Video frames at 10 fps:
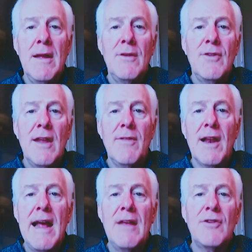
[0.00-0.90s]
said in
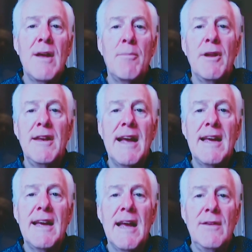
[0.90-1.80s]
the last couple of
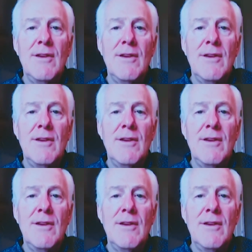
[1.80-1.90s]
decades,